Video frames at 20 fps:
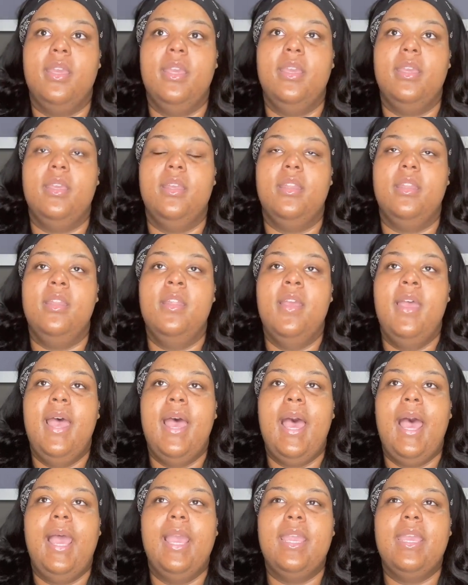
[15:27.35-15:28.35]
And
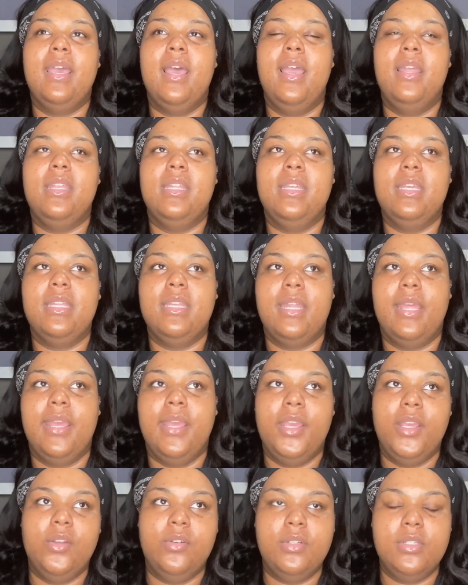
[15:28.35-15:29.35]
I kind of get
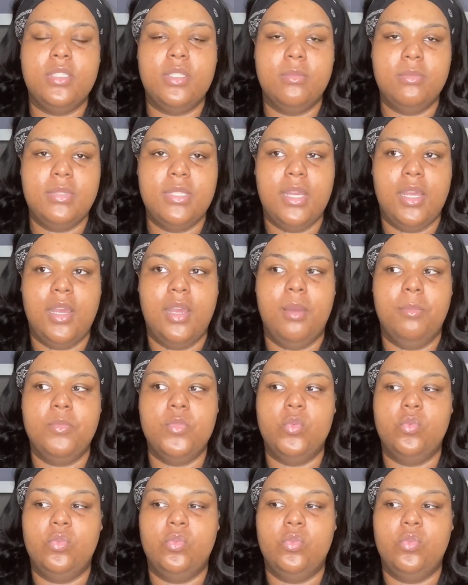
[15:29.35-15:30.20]
angry sometimes,